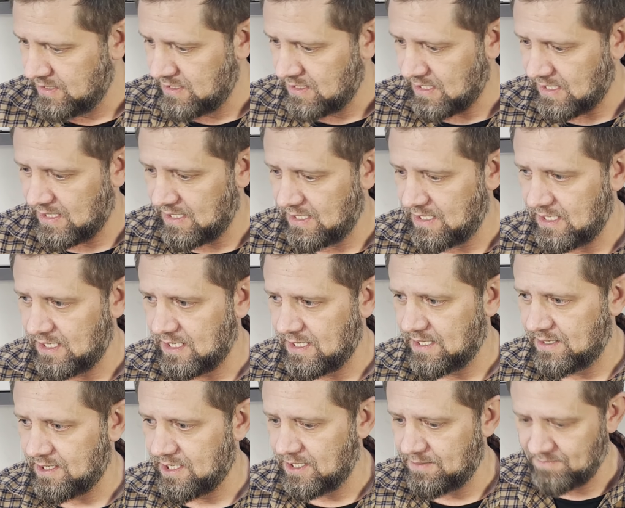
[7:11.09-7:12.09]

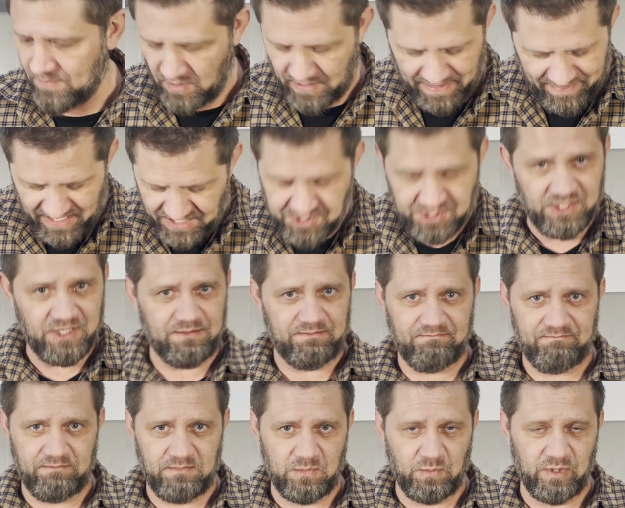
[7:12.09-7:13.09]
That's it.
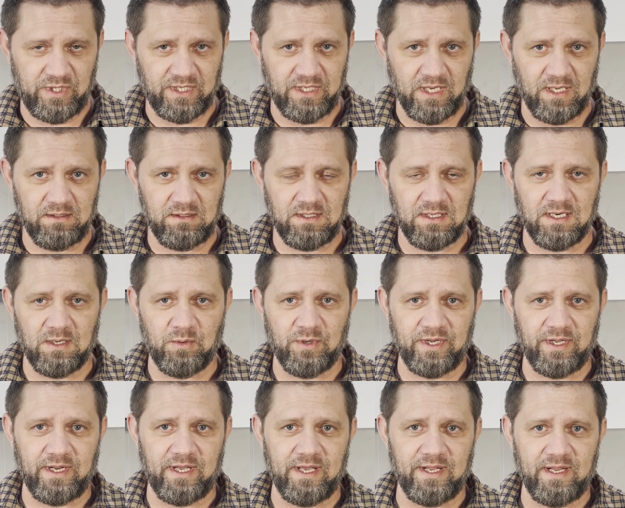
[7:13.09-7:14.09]
We're done. We're
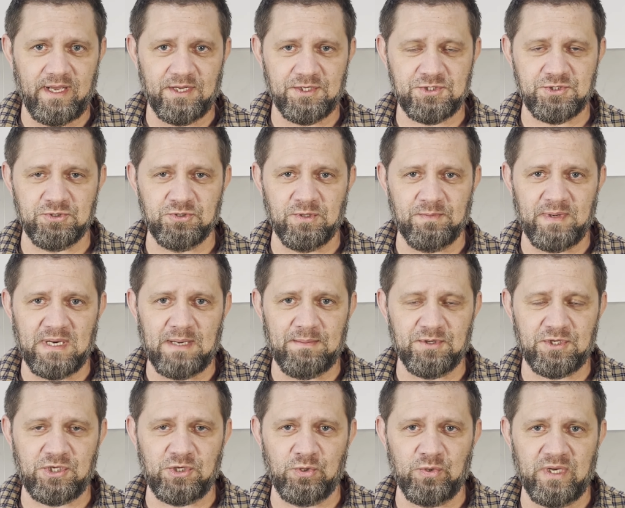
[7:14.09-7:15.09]
going to head out to the
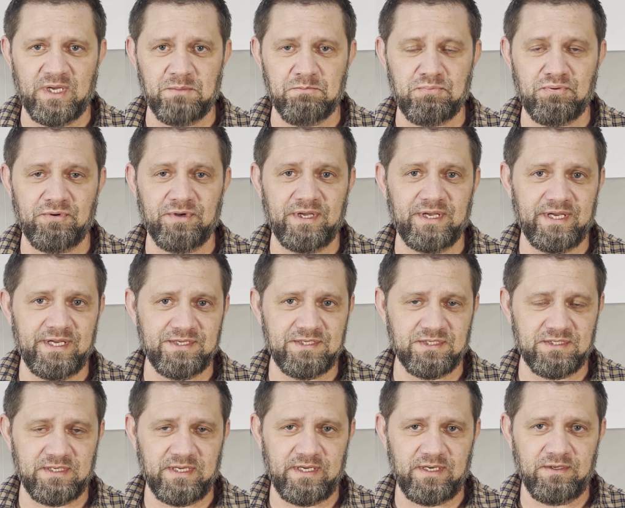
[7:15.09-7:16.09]
barbecue and preheat
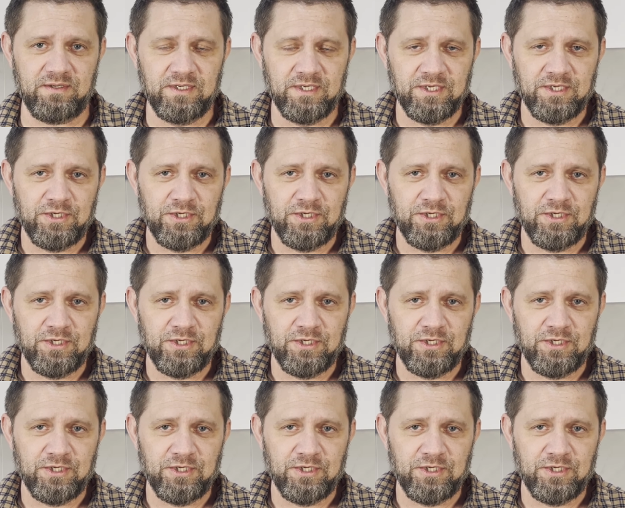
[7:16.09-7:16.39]
it now.